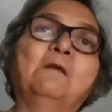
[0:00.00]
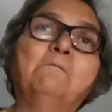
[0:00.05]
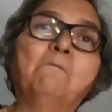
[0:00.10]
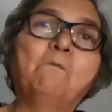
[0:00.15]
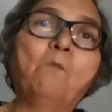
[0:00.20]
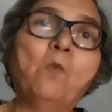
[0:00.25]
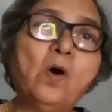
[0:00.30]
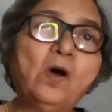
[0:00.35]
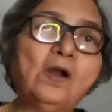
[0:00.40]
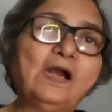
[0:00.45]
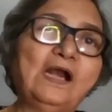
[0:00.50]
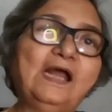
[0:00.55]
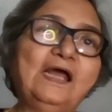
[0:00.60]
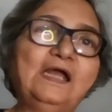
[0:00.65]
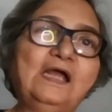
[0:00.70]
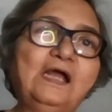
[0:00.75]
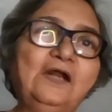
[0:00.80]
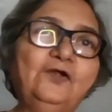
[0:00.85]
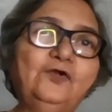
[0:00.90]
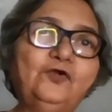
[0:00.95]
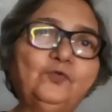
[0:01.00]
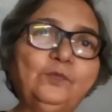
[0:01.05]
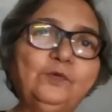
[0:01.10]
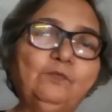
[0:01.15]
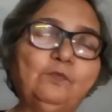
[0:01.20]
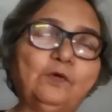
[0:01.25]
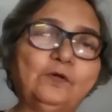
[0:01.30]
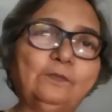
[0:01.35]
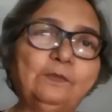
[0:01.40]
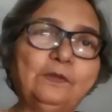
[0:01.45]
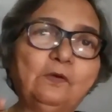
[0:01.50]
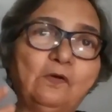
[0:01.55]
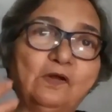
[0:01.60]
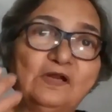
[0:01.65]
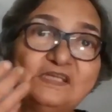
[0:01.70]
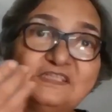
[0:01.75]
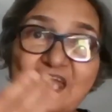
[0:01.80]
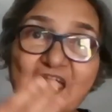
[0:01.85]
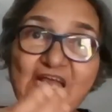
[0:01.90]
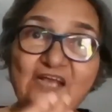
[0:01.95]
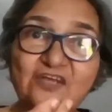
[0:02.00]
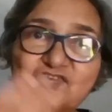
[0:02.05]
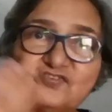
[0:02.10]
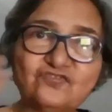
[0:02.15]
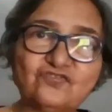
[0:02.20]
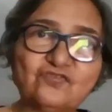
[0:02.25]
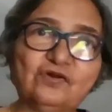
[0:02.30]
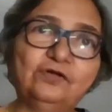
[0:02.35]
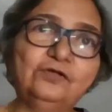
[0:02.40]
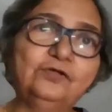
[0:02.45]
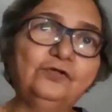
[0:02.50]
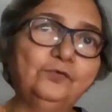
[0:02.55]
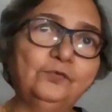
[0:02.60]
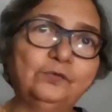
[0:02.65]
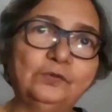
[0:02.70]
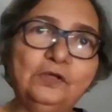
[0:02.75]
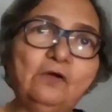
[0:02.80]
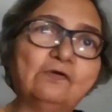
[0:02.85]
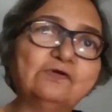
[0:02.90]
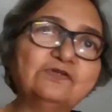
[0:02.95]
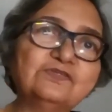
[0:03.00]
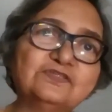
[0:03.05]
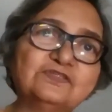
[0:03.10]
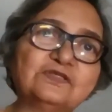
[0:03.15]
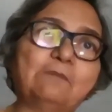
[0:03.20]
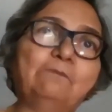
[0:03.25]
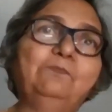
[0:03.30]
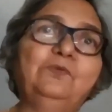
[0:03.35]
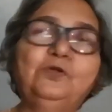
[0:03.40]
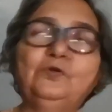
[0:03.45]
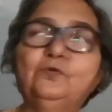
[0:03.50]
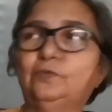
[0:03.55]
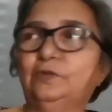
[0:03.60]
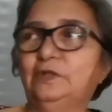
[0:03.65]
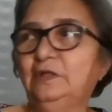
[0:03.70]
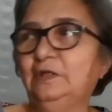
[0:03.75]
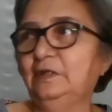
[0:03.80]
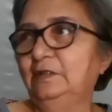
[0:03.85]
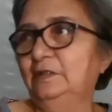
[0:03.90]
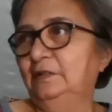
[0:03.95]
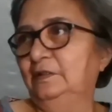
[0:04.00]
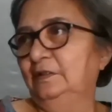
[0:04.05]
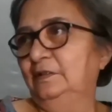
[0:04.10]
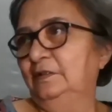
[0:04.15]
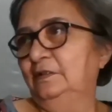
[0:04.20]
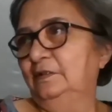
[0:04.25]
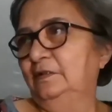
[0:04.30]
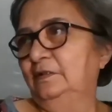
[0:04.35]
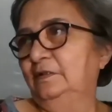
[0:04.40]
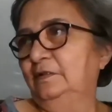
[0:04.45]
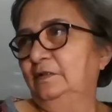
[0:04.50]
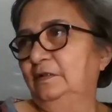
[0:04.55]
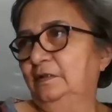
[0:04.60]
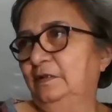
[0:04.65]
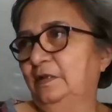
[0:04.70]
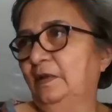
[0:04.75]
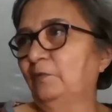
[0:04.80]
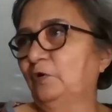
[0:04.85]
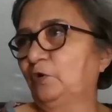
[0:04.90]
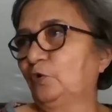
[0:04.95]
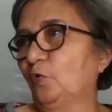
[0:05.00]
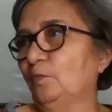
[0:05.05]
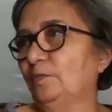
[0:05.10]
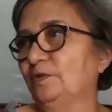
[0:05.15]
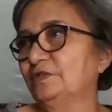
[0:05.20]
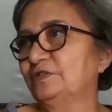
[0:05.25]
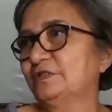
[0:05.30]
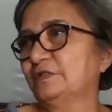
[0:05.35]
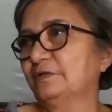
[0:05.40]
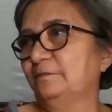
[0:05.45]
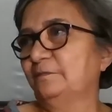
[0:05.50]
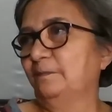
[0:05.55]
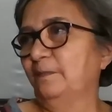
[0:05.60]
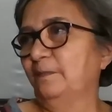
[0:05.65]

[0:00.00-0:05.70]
more likely to be what we call as extradural or subdural hematomas.